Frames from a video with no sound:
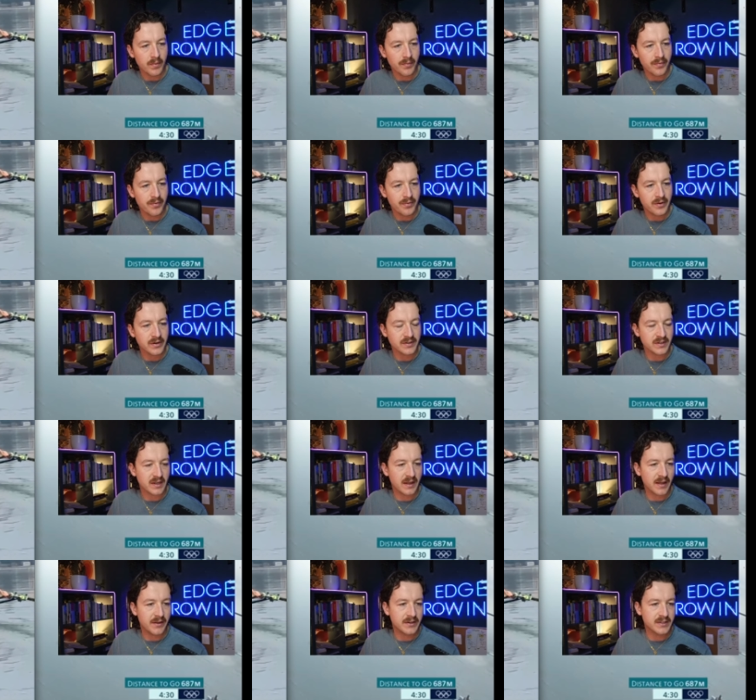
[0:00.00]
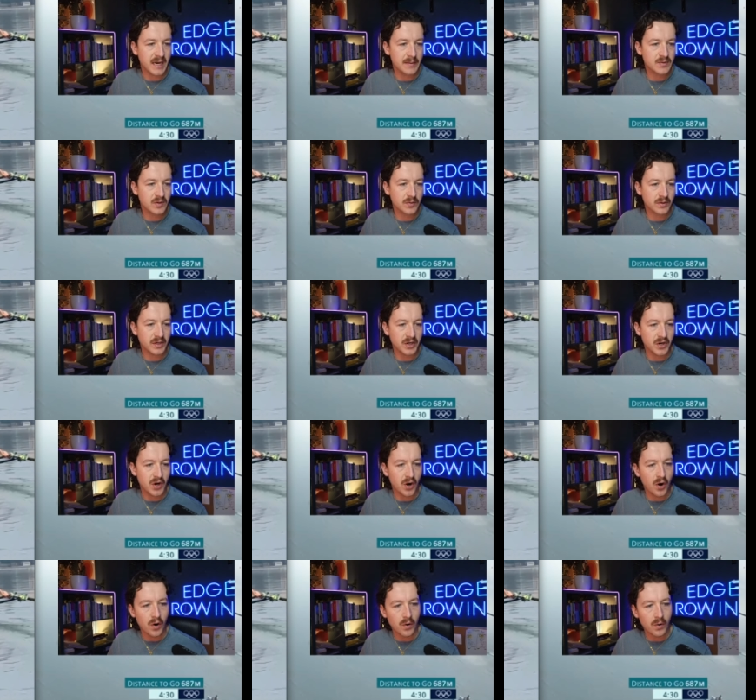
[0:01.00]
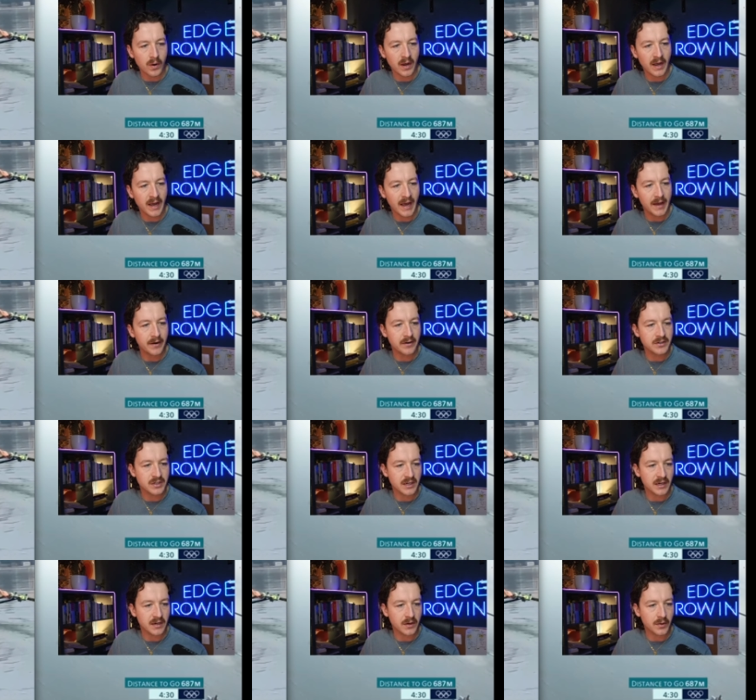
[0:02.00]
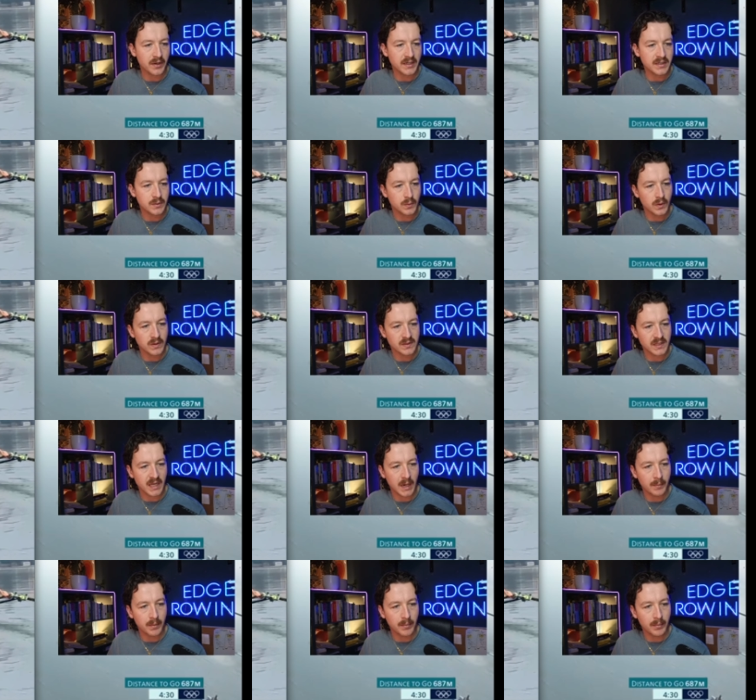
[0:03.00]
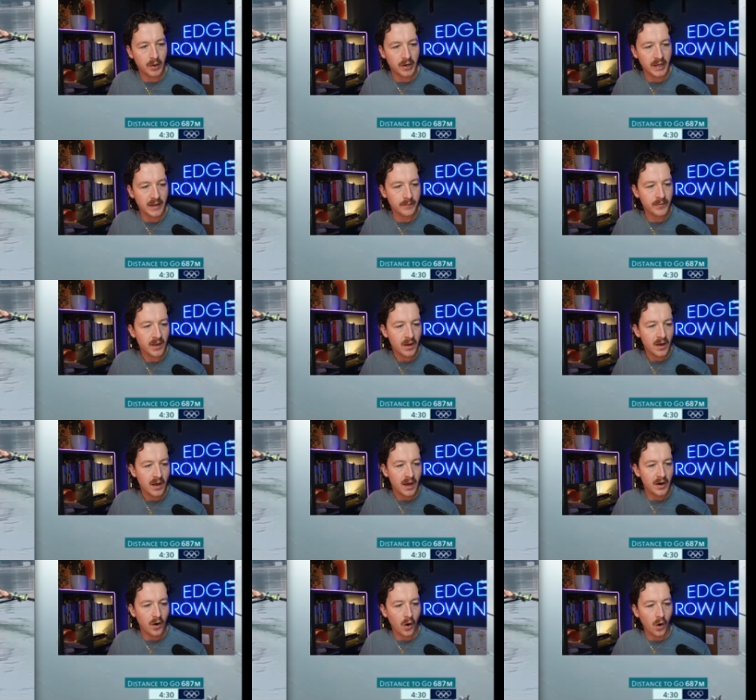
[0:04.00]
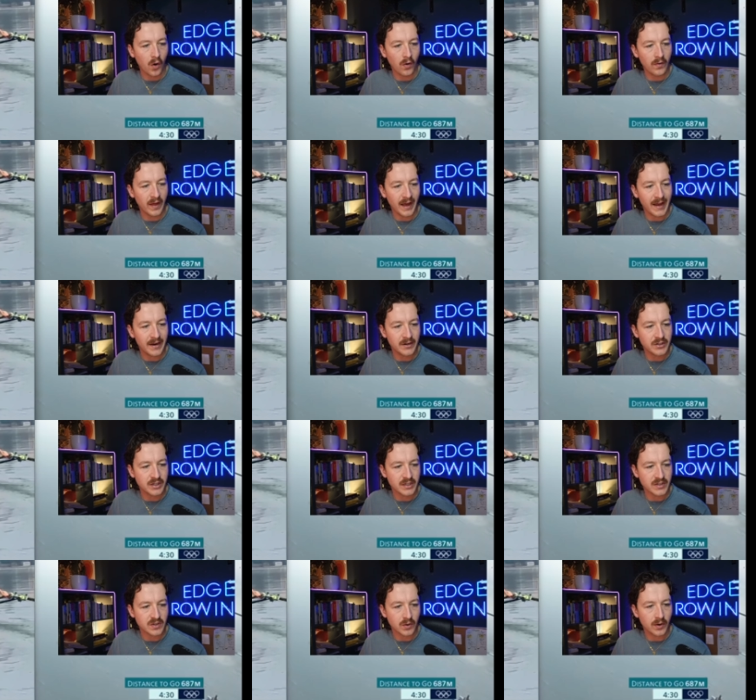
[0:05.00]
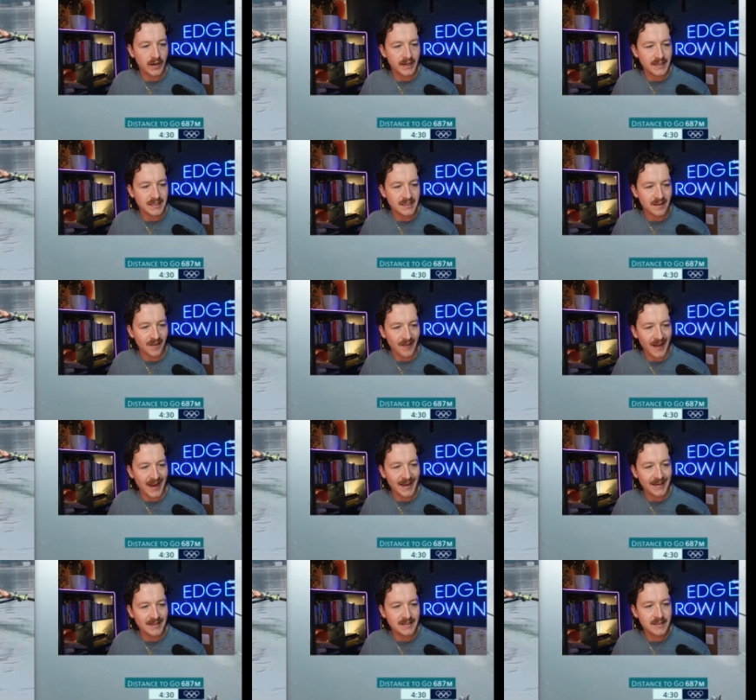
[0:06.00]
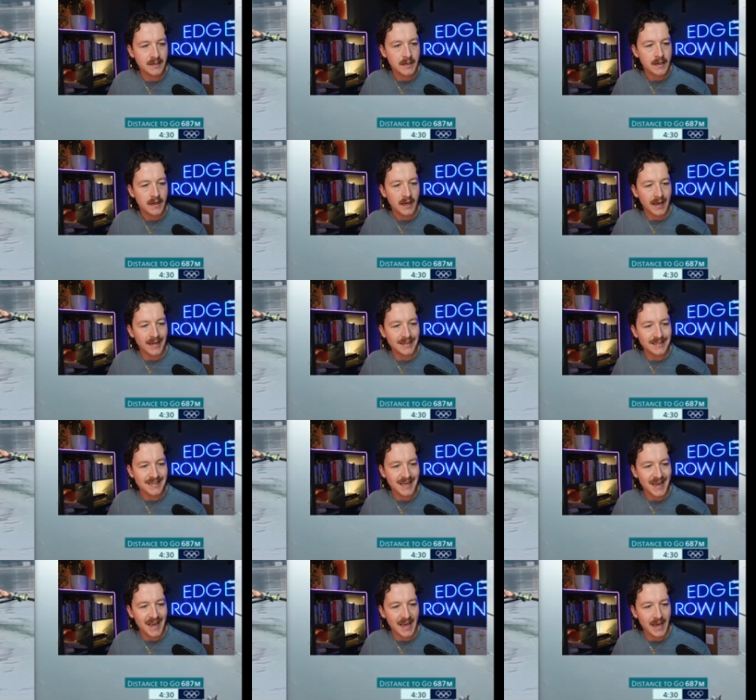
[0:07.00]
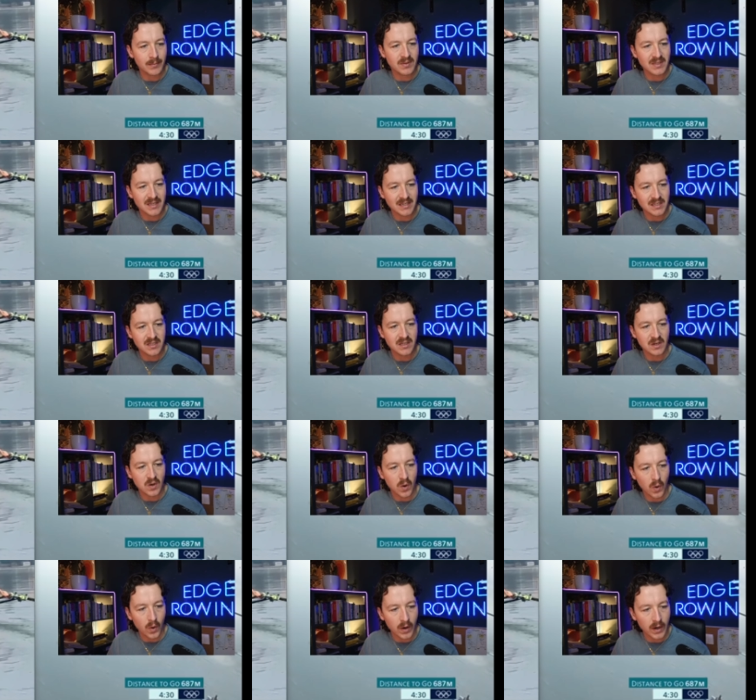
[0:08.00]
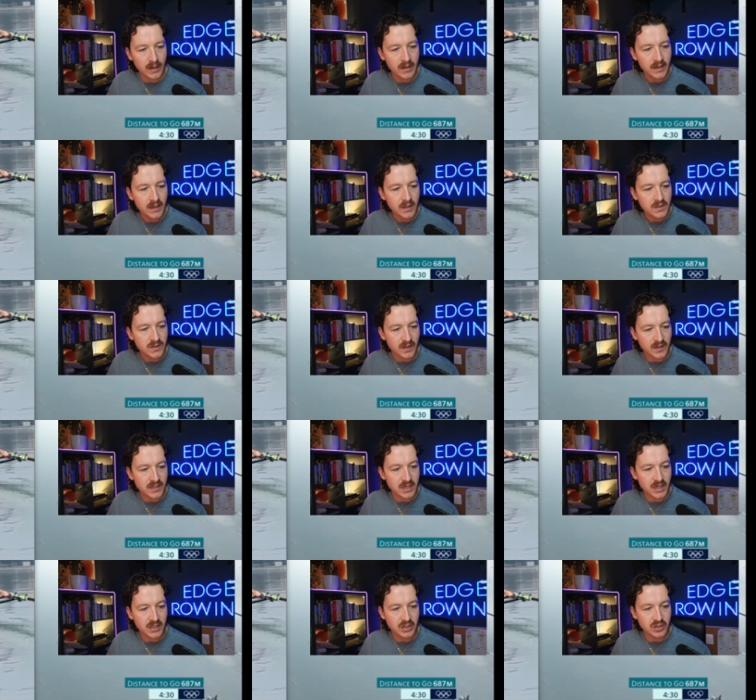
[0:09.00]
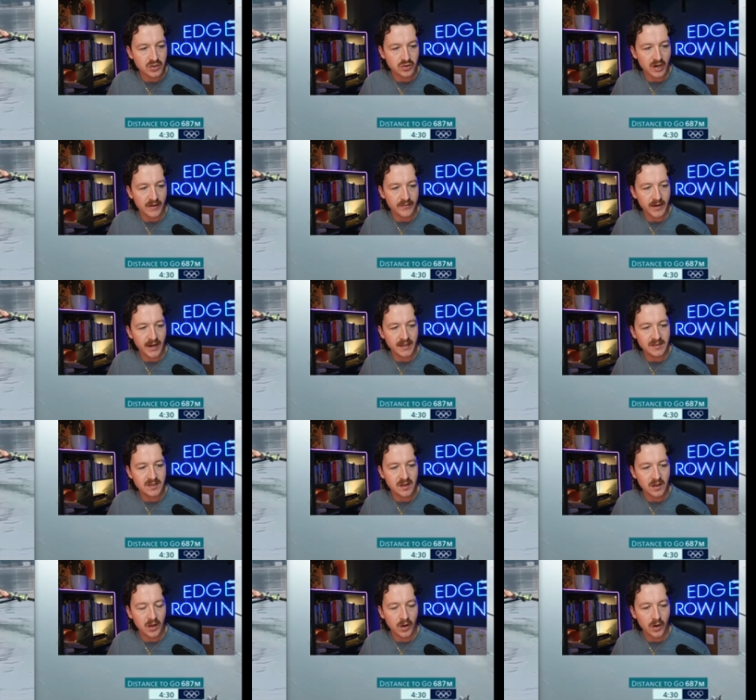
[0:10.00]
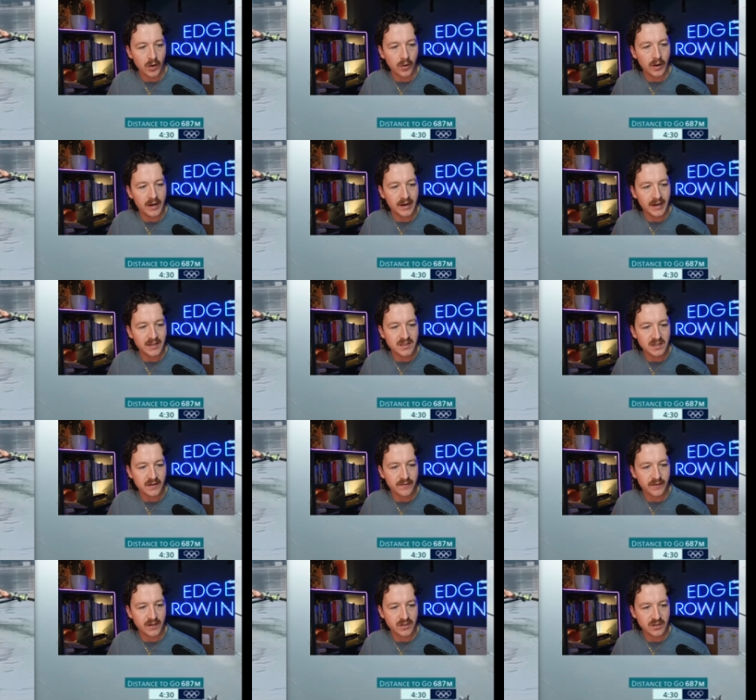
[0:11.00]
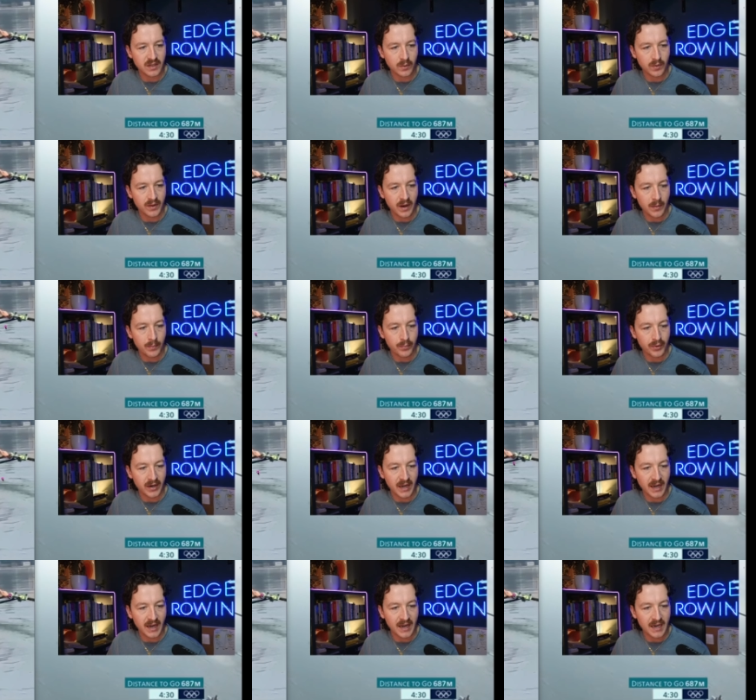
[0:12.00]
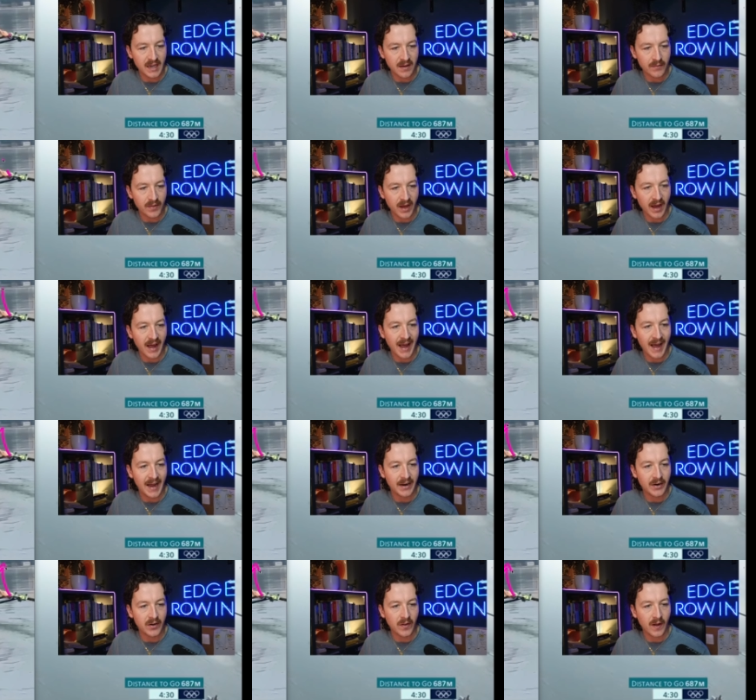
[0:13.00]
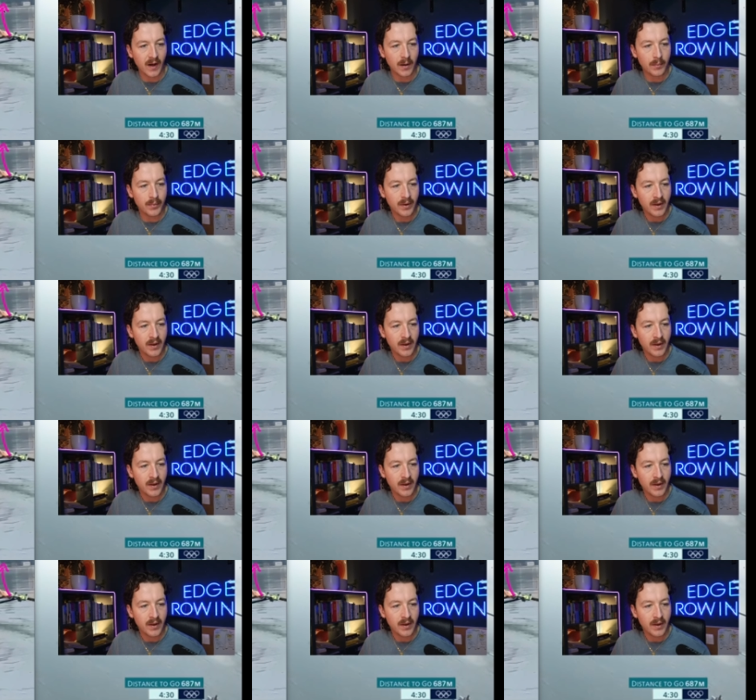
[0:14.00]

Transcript: there's absolutely no energy going towards the upper body, and all that energy is going into the legs, into the hips, into the core, so that she can just drive nice and low and nice and efficiently without bringing any of that handle up,